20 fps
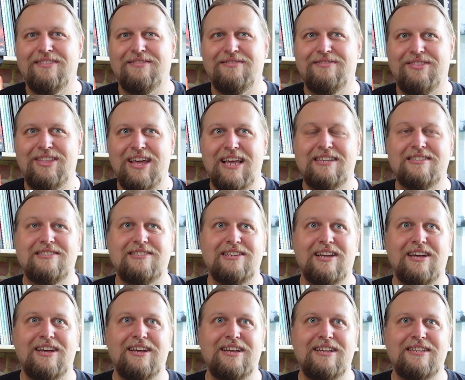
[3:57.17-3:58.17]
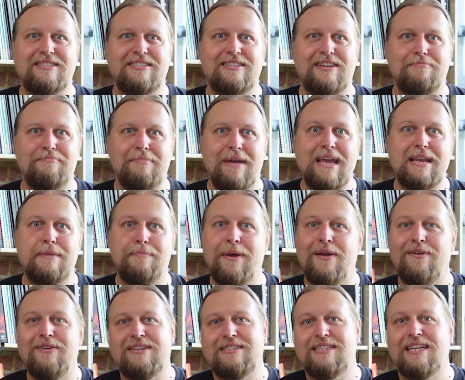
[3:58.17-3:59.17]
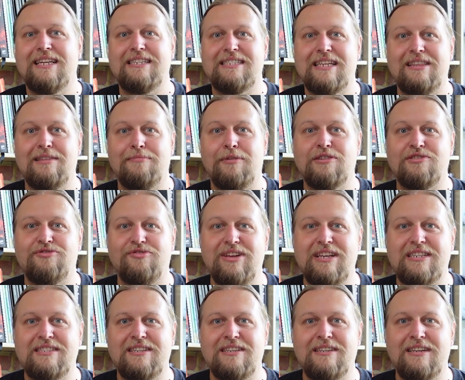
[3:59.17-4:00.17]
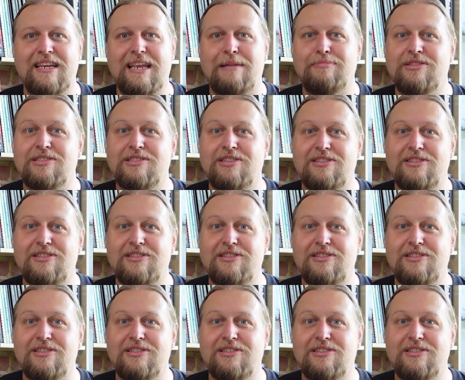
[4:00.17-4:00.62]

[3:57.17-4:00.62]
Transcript: This has made appearances in the most recent Adeptus